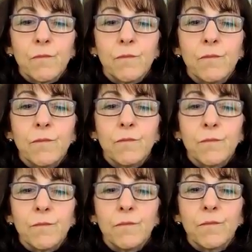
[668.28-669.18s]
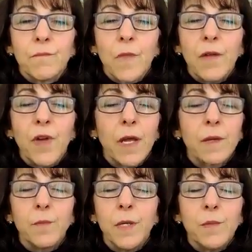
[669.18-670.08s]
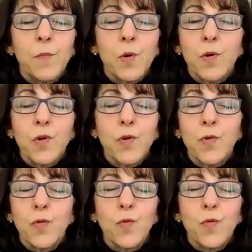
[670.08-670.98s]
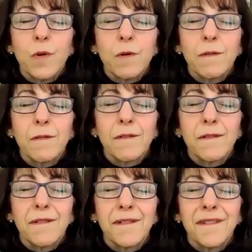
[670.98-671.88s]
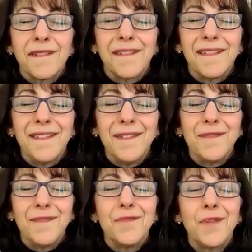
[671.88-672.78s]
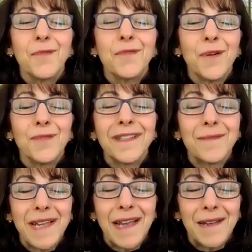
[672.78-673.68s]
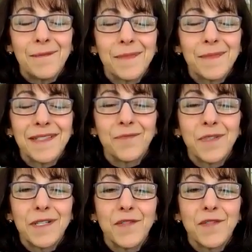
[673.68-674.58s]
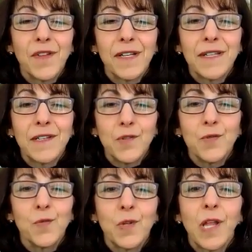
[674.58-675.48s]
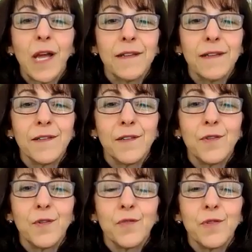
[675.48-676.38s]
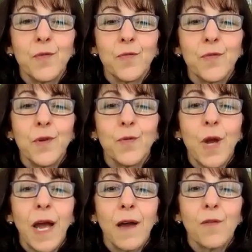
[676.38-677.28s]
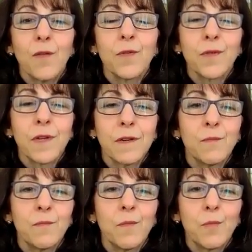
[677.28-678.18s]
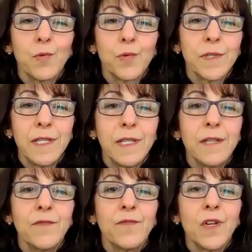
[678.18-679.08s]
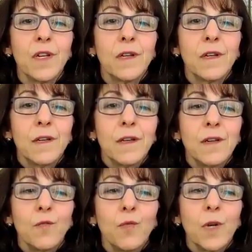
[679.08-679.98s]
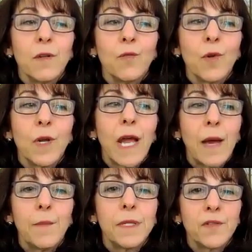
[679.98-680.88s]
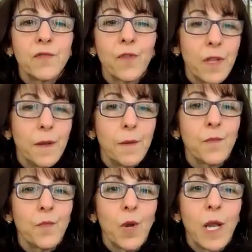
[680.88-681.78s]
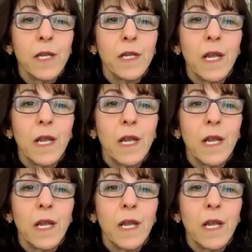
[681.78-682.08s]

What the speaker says: Mm, I've had people who you don't know sometimes when it's fairly new client, you don't know how they're going to perceive what happens for them, right?